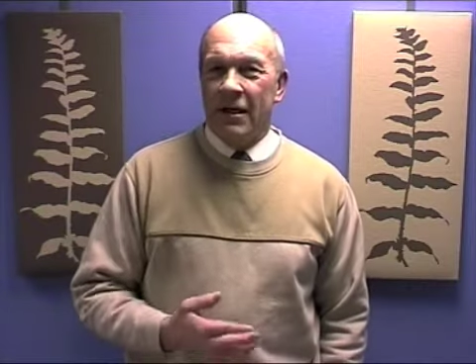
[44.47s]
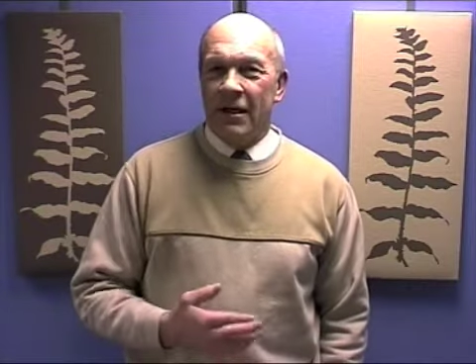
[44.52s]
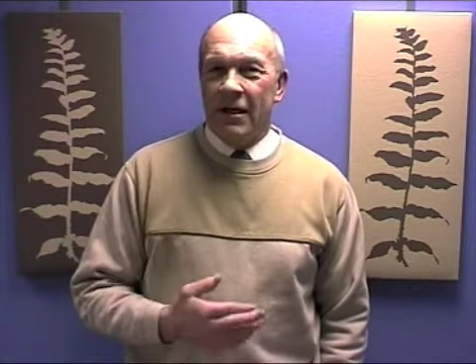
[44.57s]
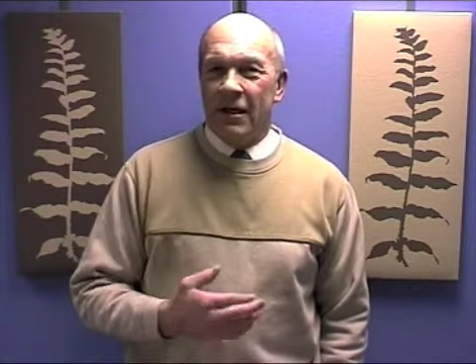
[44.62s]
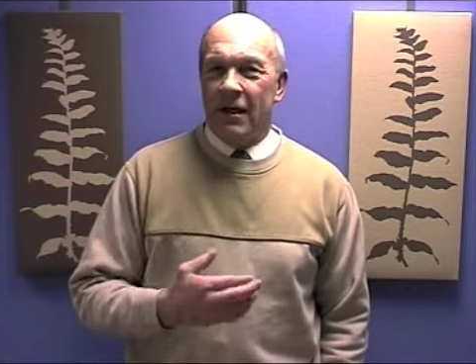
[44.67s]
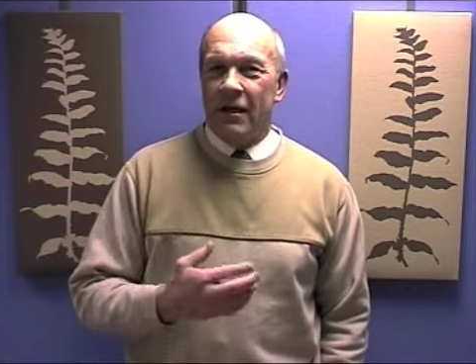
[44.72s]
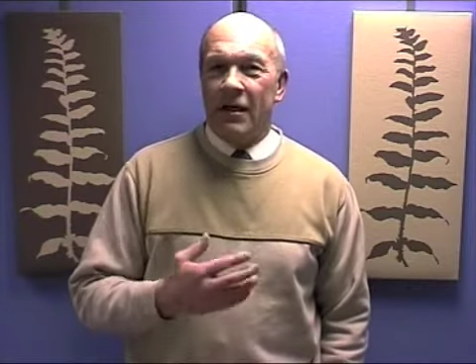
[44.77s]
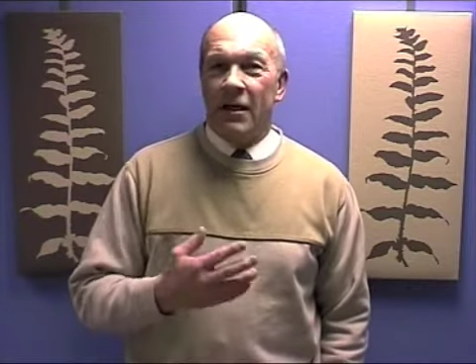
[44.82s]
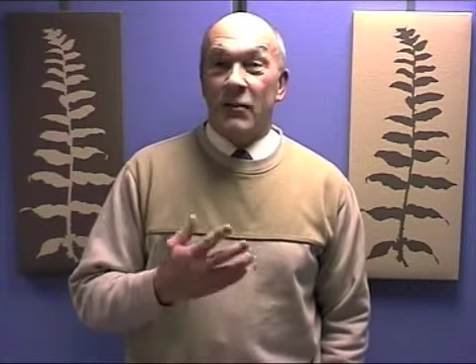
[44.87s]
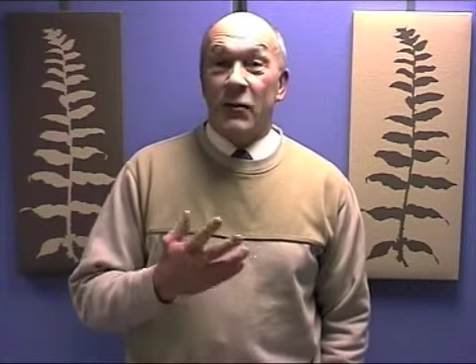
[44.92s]

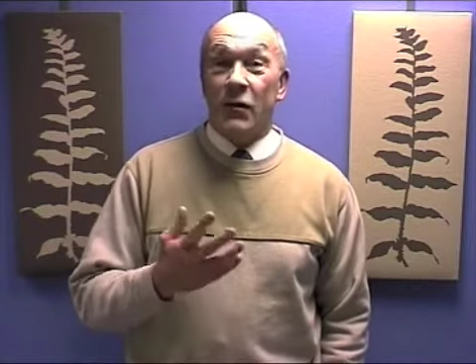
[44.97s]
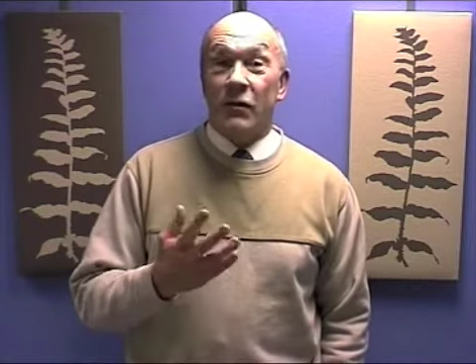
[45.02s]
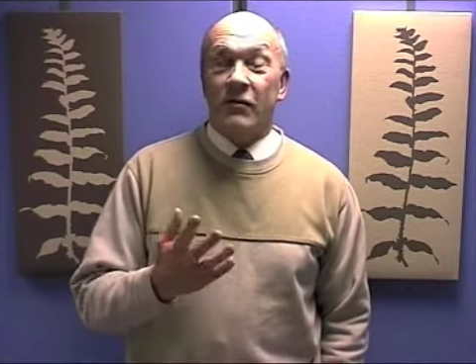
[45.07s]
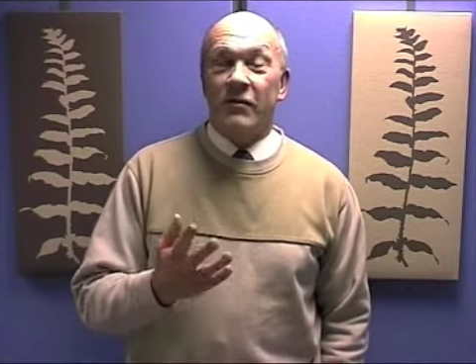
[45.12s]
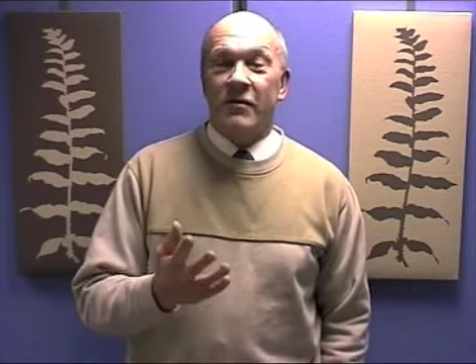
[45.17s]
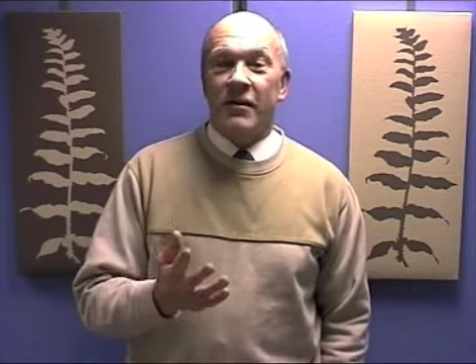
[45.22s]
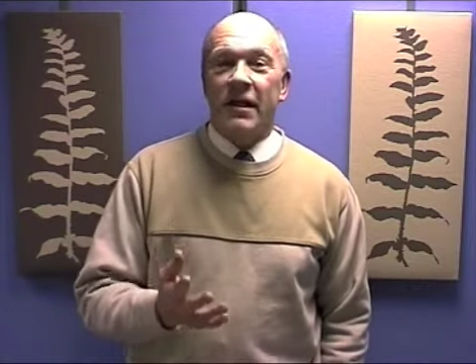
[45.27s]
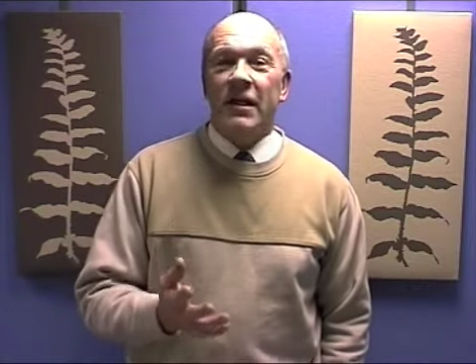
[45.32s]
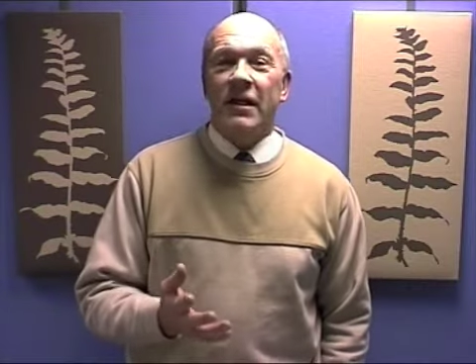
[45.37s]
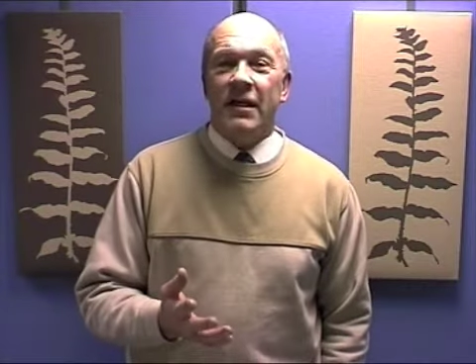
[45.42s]
and I'm not
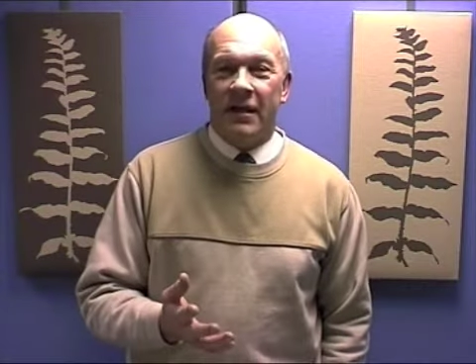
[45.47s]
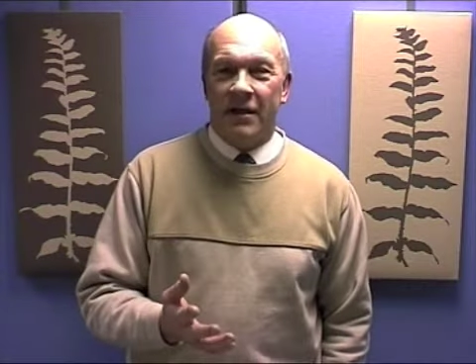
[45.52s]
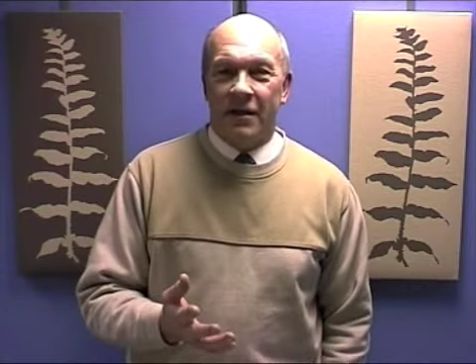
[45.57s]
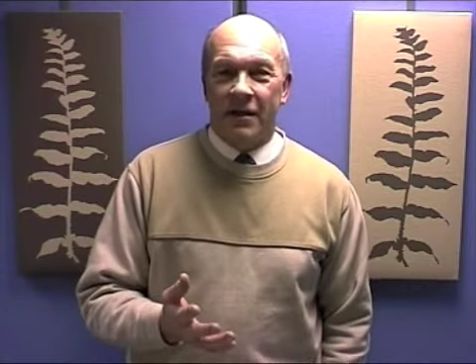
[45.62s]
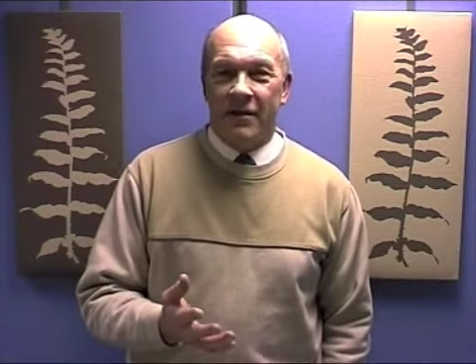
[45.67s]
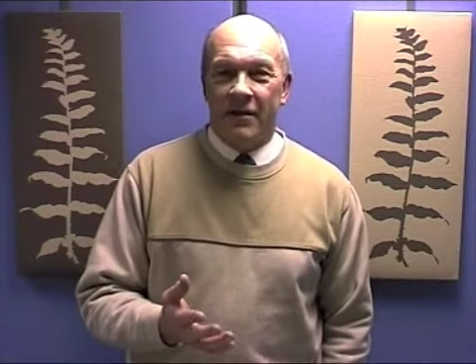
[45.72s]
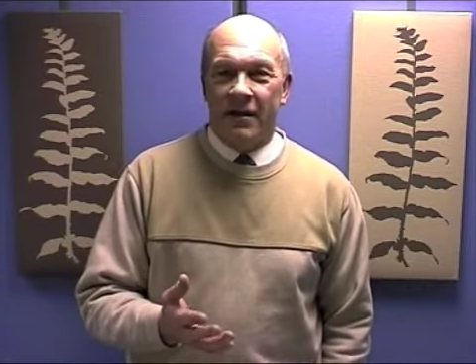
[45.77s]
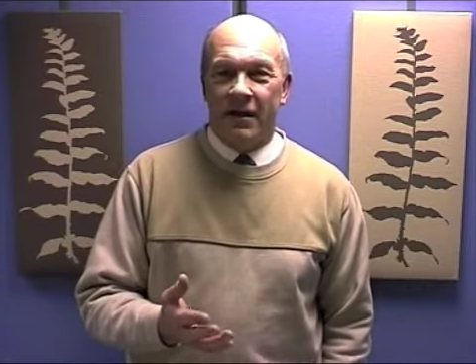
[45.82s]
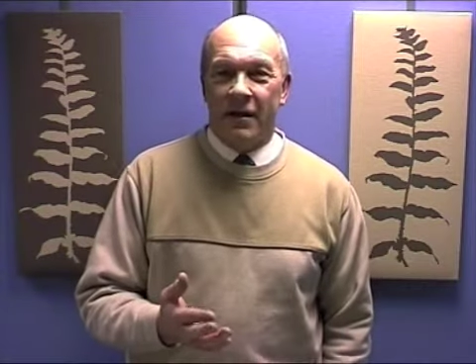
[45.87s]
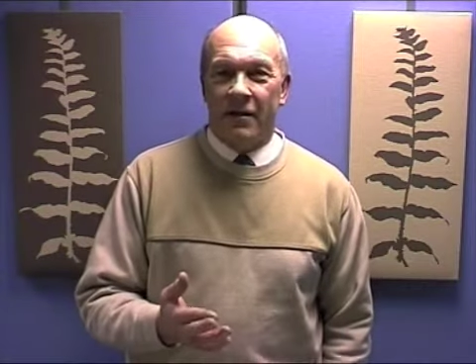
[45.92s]
saying
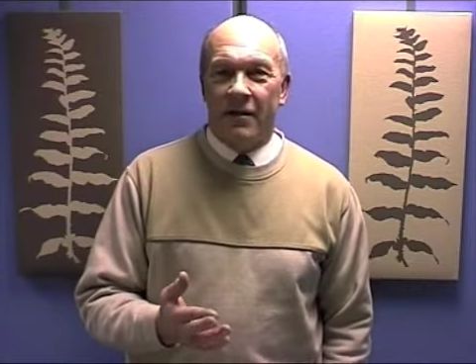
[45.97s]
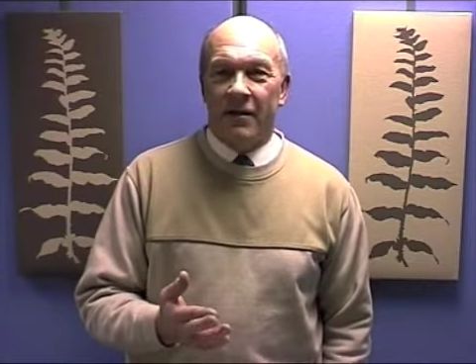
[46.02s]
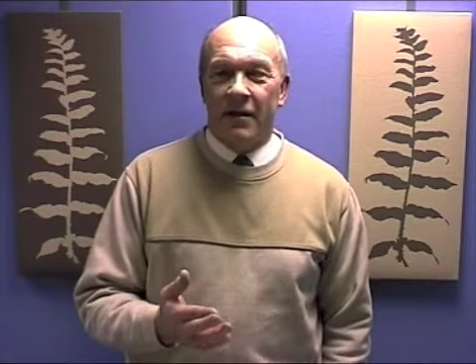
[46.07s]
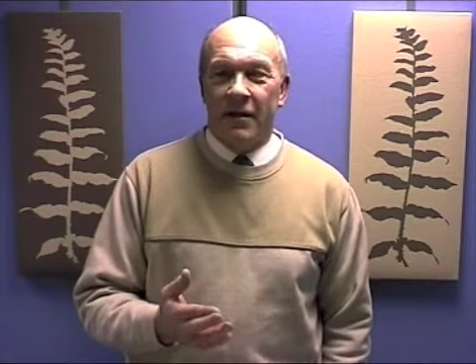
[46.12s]
anything,